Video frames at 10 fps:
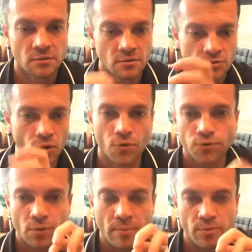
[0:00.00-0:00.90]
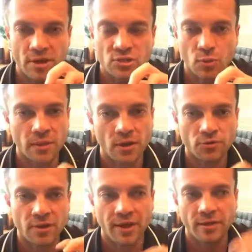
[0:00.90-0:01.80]
You go through Operation
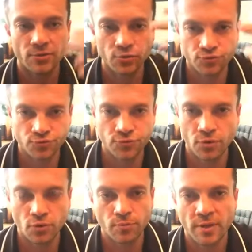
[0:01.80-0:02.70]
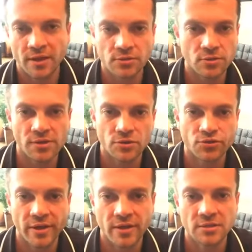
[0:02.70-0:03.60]
100K, you plug into other
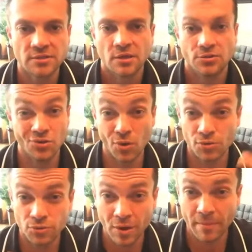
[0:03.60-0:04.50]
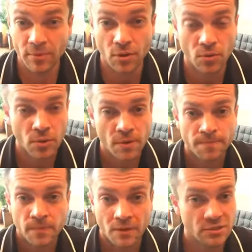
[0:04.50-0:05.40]
trainings, you go through,
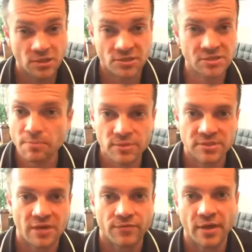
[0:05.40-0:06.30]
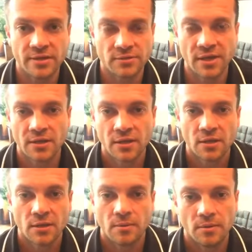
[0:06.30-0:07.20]
it's simple stuff, you guys, right?
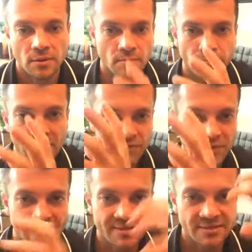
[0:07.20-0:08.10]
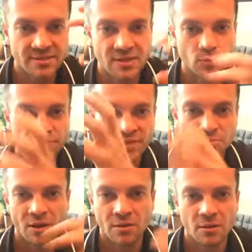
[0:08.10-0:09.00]
But if you can't succeed with this
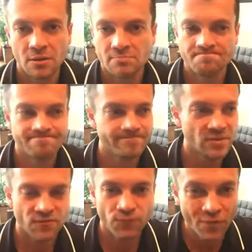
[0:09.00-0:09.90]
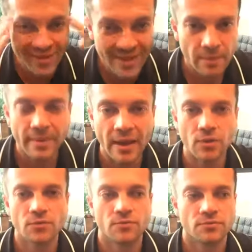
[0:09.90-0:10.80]
model, forget about